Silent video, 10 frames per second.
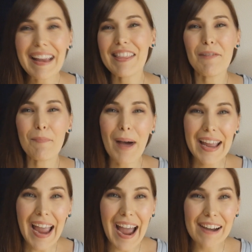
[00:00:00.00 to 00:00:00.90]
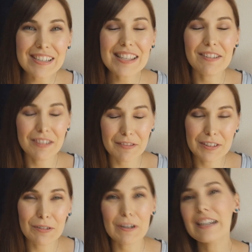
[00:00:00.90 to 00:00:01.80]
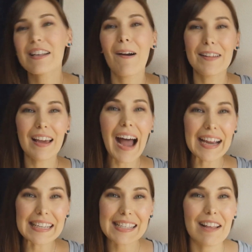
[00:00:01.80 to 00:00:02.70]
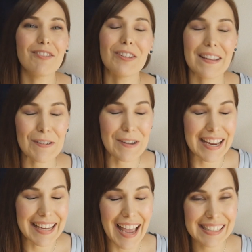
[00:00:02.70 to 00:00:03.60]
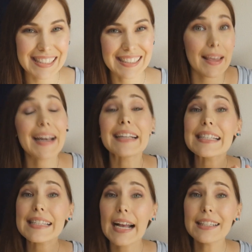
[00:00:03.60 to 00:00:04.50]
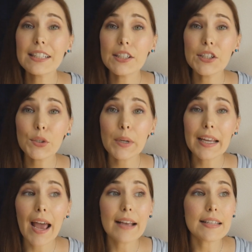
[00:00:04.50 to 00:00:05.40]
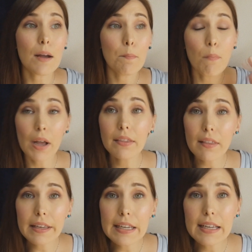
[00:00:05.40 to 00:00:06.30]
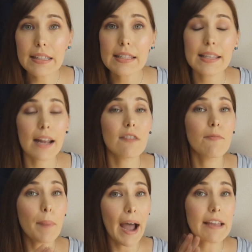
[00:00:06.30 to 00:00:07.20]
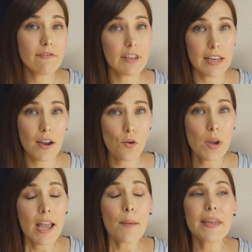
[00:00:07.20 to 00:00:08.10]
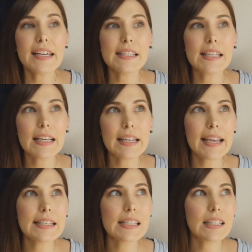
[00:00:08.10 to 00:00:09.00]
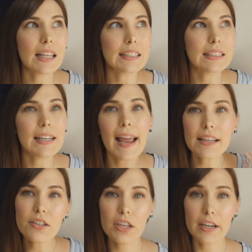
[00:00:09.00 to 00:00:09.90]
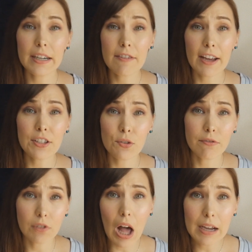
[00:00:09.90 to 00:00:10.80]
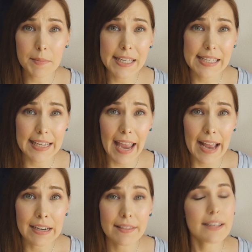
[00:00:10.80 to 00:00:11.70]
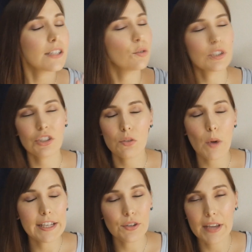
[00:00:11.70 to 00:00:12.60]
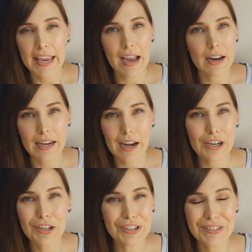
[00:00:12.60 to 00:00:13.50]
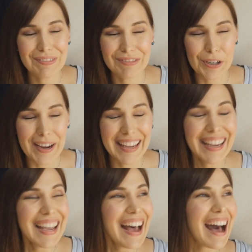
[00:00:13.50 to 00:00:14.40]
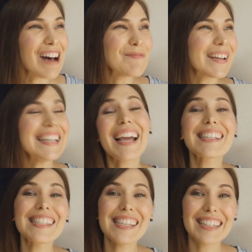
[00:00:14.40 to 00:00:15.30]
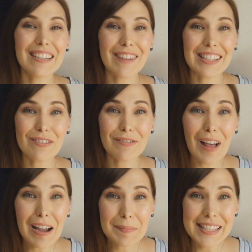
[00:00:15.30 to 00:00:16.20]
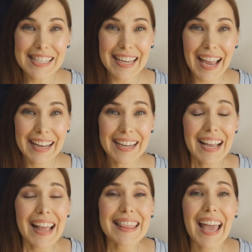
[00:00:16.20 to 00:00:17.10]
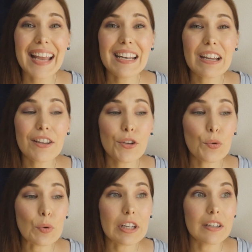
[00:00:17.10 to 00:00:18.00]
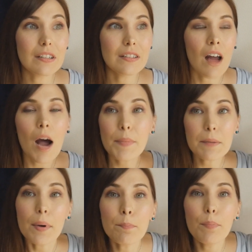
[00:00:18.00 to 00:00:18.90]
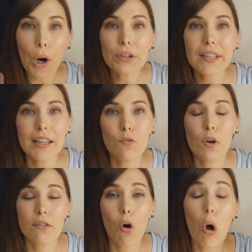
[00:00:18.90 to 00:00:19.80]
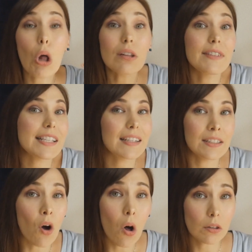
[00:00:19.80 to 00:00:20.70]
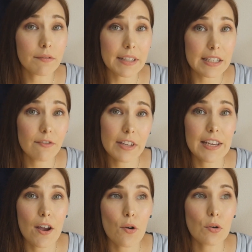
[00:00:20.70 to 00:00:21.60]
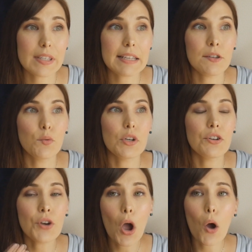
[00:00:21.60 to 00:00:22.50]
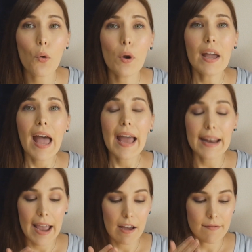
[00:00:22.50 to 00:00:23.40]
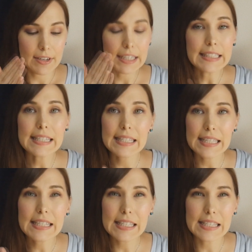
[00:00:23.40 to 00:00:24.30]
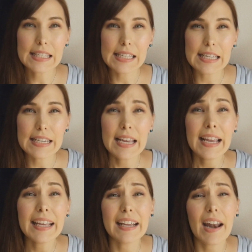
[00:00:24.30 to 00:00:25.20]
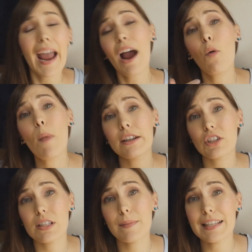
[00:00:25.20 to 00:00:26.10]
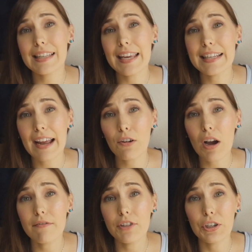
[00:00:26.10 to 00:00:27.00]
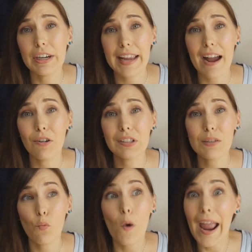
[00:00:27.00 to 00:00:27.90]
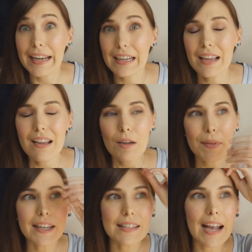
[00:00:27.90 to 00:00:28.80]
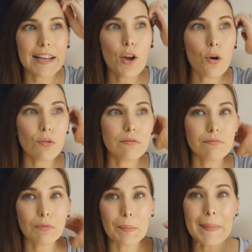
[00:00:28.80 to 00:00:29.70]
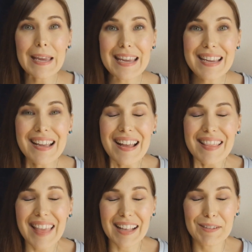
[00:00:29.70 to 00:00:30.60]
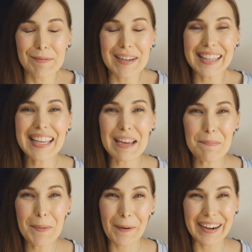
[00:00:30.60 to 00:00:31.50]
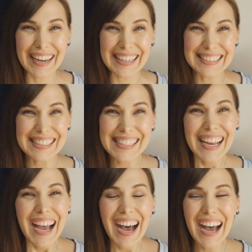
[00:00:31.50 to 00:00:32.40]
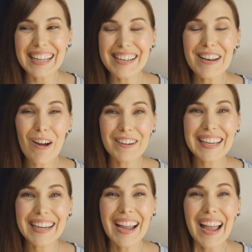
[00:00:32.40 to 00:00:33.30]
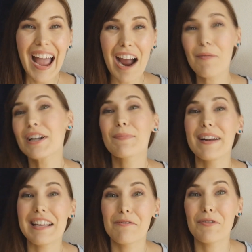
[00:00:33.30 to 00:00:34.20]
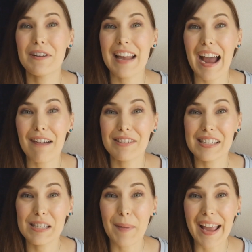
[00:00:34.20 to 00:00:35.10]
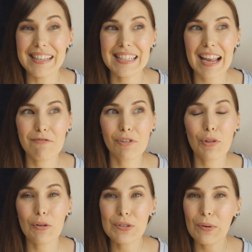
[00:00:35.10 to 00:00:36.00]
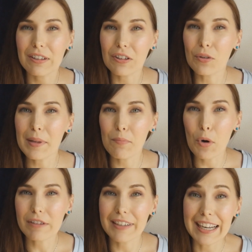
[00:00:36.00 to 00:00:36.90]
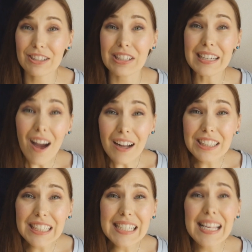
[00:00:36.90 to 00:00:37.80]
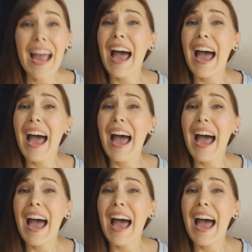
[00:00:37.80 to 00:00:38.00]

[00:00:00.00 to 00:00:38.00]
And then my house, the Gryffindors, are the highest level that you can get. And I decided to do it as a monthly instead of by video, because in case, like, next year if I do Vlogmas again, this year was just way too chaotic, I couldn't do it. But next year, if I do Vlogmas again, then you would not be bombarded with all of a sudden all of these videos. You would know and have consistency in how much is being taken out of your account when. Because I know for me, that's really important, knowing how much money I'm going to have to spend. And for those who are a little bit more financially conscious,